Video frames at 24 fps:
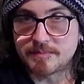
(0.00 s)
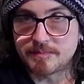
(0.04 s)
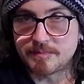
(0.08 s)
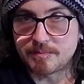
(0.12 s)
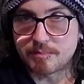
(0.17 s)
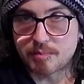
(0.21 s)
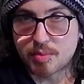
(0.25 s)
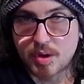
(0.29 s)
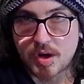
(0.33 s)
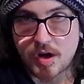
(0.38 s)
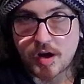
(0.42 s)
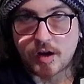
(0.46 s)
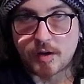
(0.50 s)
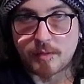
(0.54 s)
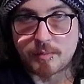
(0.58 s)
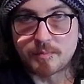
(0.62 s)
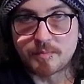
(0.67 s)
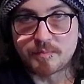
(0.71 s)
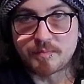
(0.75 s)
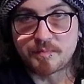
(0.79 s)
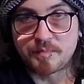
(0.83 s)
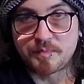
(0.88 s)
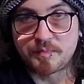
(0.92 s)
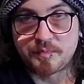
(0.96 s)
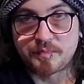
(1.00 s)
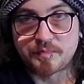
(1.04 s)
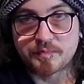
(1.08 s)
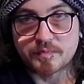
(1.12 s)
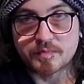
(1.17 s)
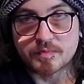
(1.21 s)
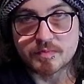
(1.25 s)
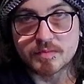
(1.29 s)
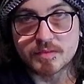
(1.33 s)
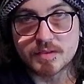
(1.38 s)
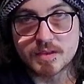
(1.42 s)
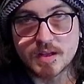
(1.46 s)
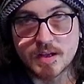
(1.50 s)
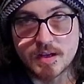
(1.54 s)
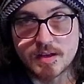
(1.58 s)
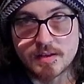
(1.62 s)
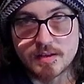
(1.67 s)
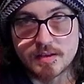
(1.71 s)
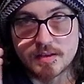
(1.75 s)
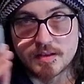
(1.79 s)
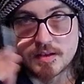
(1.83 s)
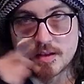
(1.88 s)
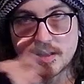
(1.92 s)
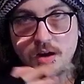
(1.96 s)
brain
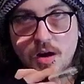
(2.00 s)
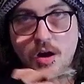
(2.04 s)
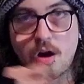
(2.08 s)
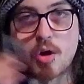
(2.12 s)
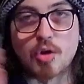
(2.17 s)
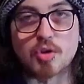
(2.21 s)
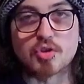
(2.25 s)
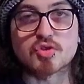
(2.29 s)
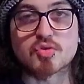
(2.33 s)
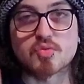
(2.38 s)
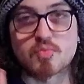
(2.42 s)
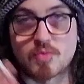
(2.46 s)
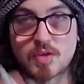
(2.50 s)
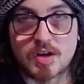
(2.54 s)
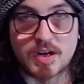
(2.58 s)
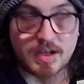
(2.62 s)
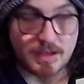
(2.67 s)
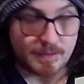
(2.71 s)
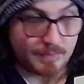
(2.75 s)
aren't running.